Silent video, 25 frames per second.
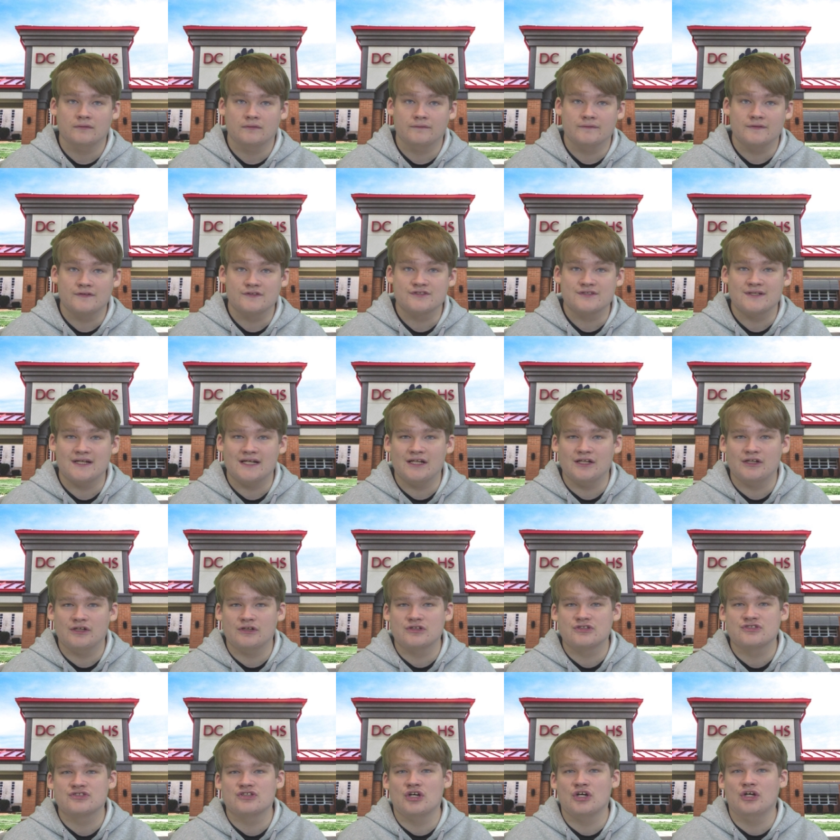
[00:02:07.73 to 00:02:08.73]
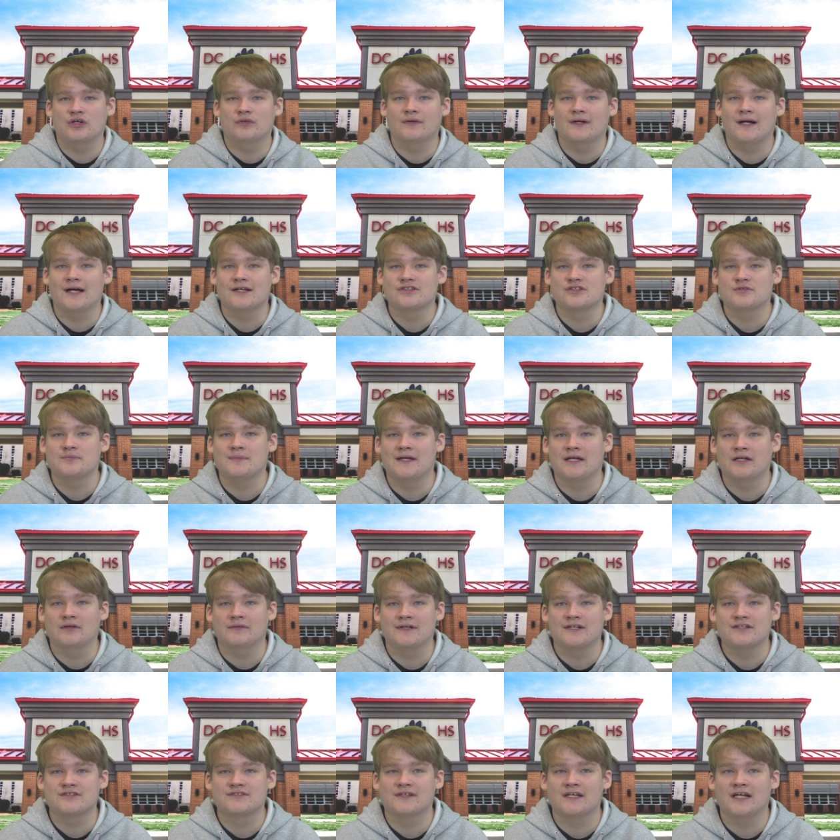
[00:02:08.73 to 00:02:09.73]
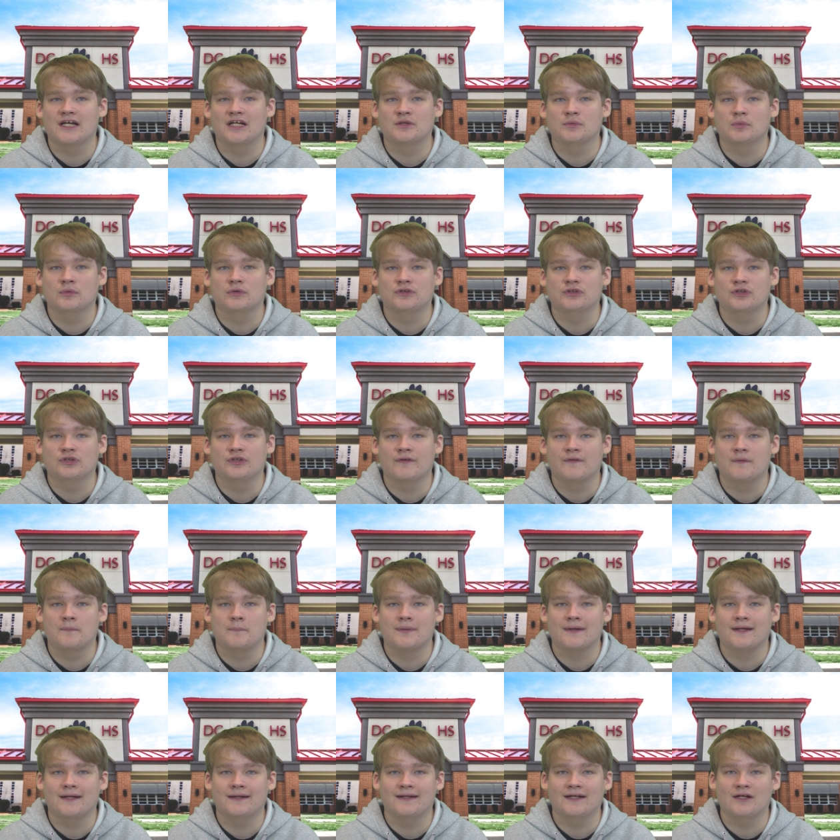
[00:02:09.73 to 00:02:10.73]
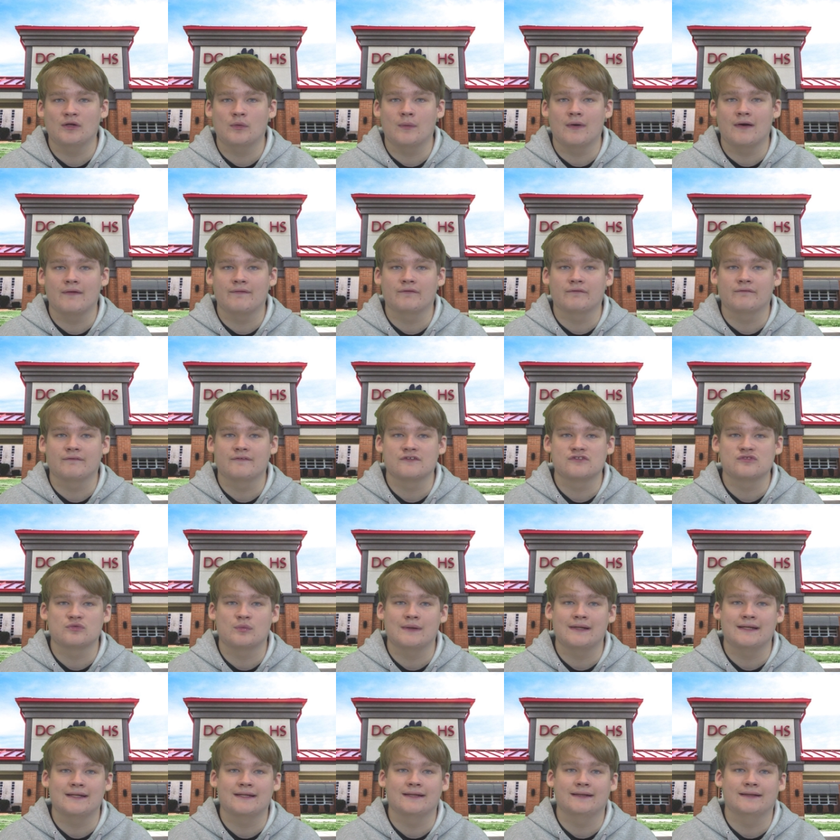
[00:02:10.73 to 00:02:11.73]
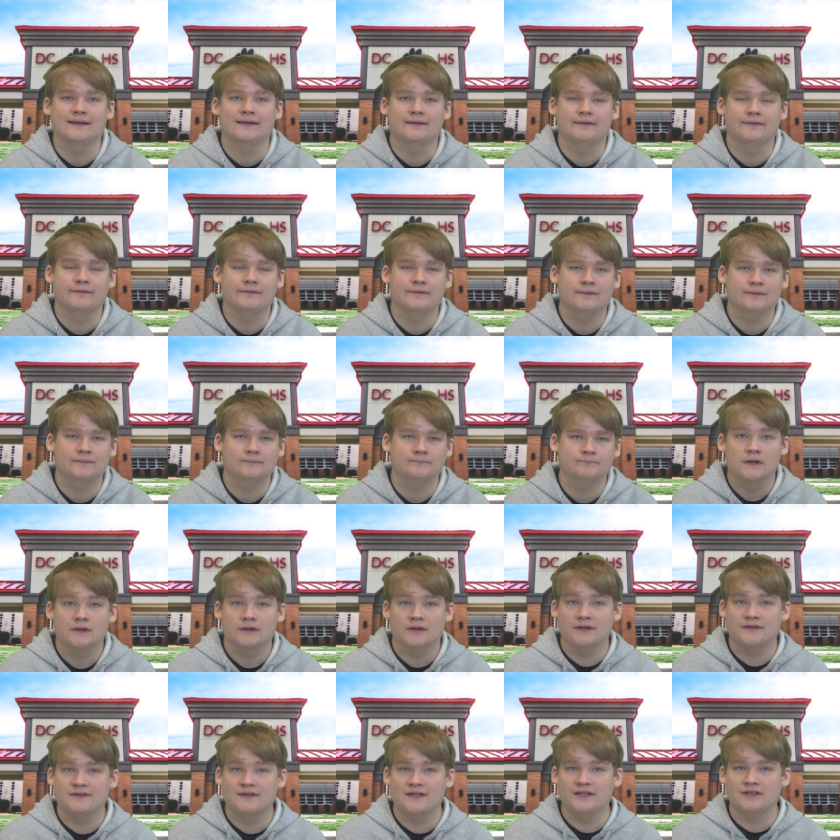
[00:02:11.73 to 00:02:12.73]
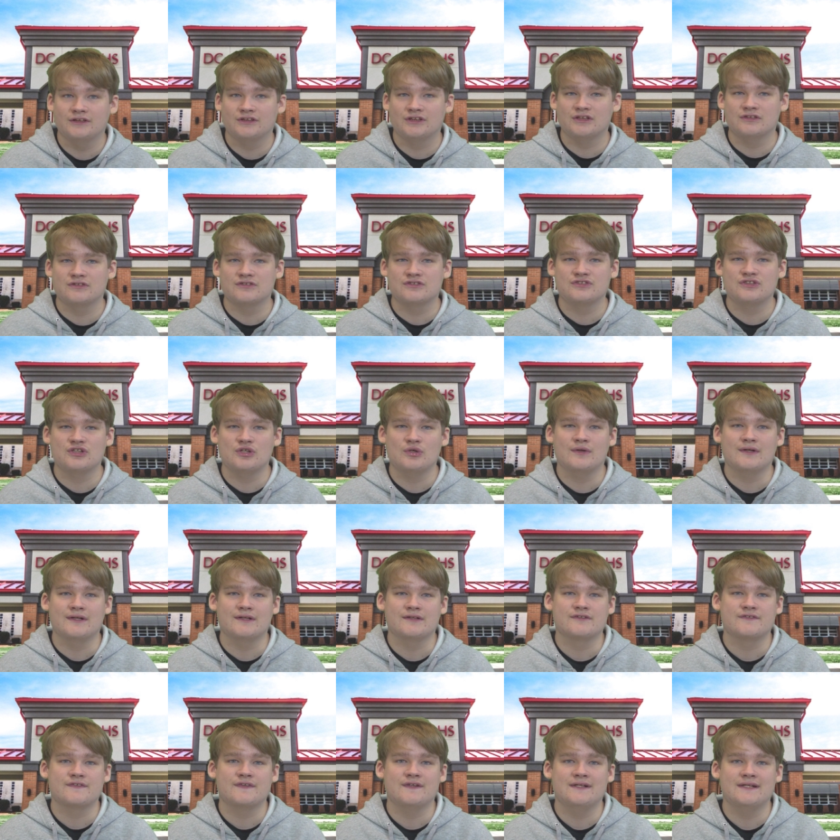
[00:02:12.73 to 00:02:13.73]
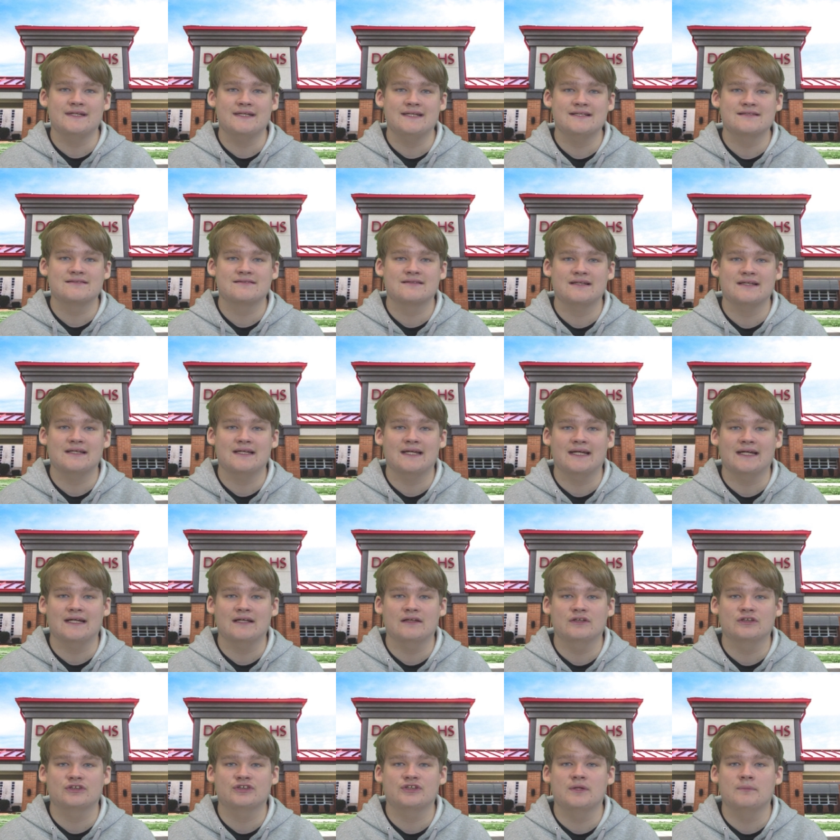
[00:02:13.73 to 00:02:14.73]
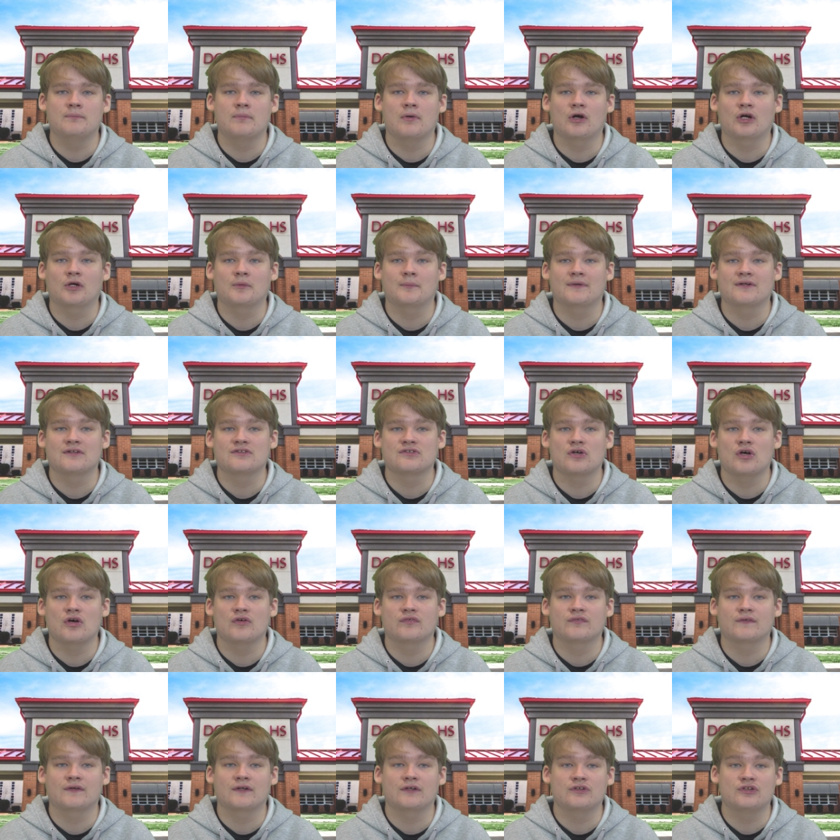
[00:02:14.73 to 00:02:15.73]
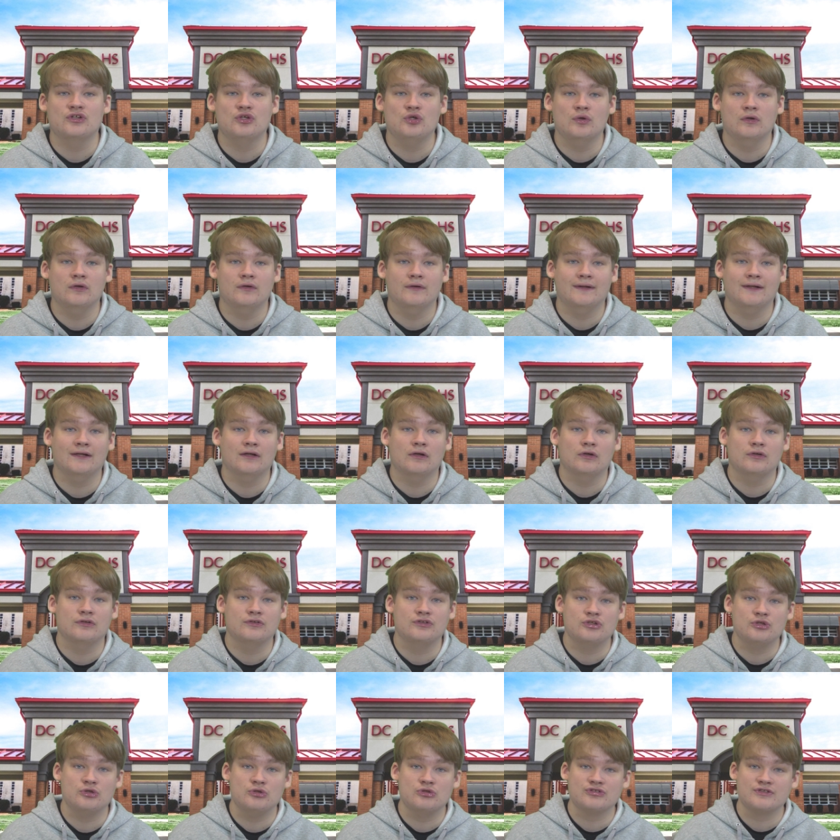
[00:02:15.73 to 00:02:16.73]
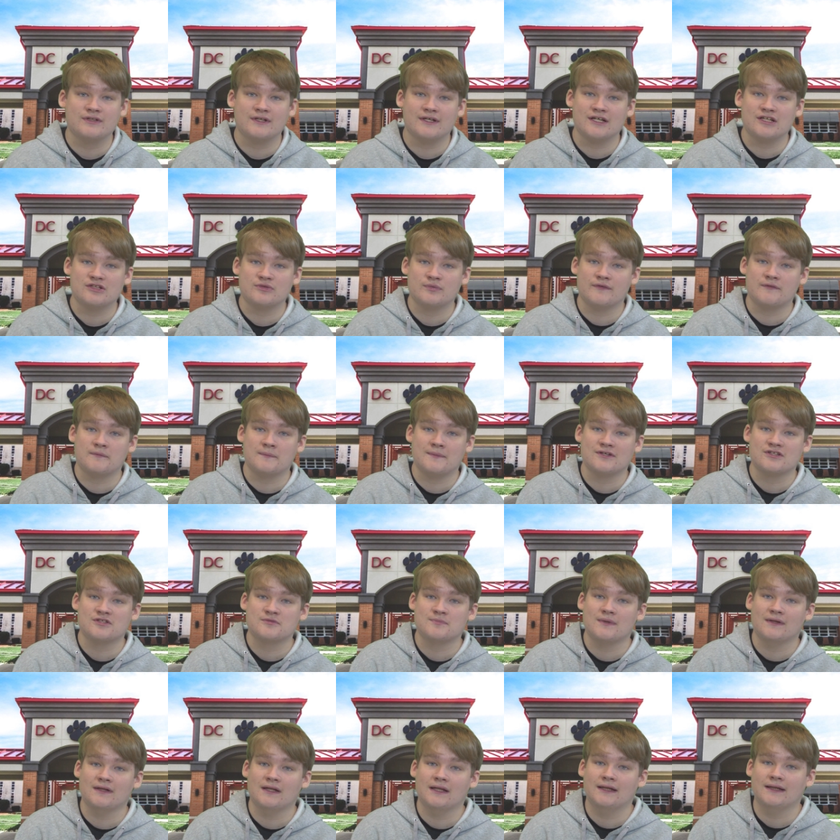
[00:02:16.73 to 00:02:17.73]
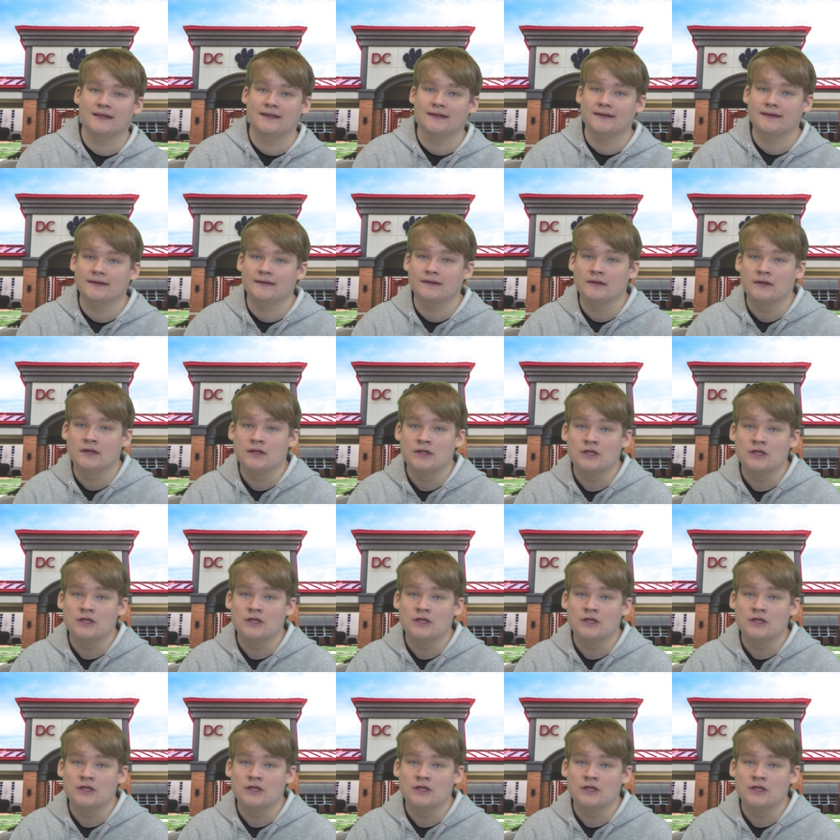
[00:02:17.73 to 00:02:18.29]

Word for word: The senior sunrise is being rescheduled due to the pending weather this weekend. Attention students, the DC English Department is offering tutoring on Tuesdays with Miss Malay